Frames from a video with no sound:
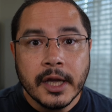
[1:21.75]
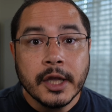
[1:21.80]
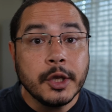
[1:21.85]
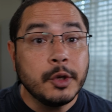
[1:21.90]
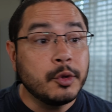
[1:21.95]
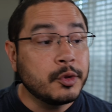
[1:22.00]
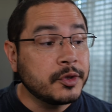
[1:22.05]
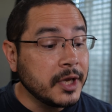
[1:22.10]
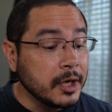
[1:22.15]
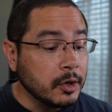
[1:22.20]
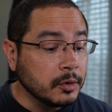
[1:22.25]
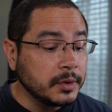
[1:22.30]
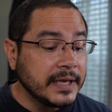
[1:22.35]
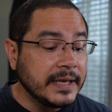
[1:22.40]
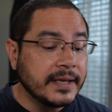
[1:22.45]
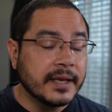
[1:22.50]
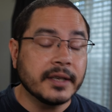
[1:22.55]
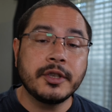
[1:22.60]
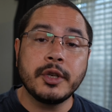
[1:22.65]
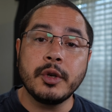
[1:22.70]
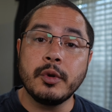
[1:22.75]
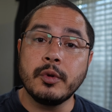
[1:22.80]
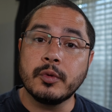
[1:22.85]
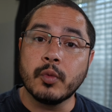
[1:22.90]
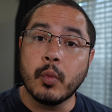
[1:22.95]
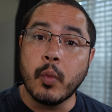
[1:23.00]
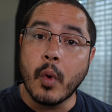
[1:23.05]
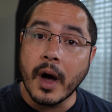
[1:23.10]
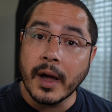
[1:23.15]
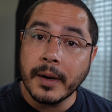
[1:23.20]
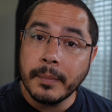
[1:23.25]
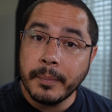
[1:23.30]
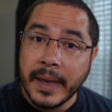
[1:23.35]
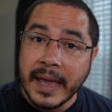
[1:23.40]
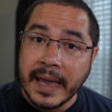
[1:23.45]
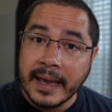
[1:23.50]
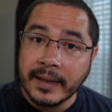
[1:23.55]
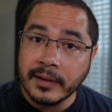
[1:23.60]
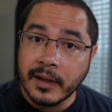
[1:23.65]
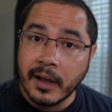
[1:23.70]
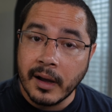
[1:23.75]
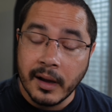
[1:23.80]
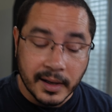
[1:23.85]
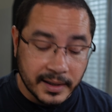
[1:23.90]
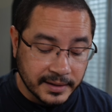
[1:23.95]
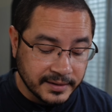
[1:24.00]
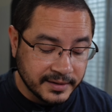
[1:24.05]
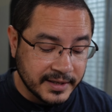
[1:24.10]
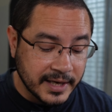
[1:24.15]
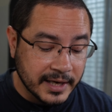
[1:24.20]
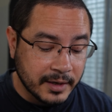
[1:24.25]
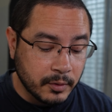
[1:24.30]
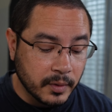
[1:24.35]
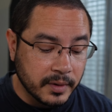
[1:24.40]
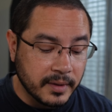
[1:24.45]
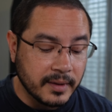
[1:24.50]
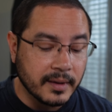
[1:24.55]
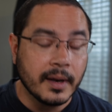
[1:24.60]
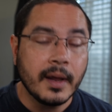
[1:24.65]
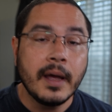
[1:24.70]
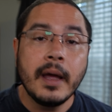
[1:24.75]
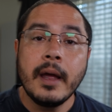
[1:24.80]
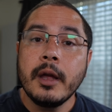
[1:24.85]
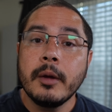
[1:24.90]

you still need to choose one pan law and stick with it,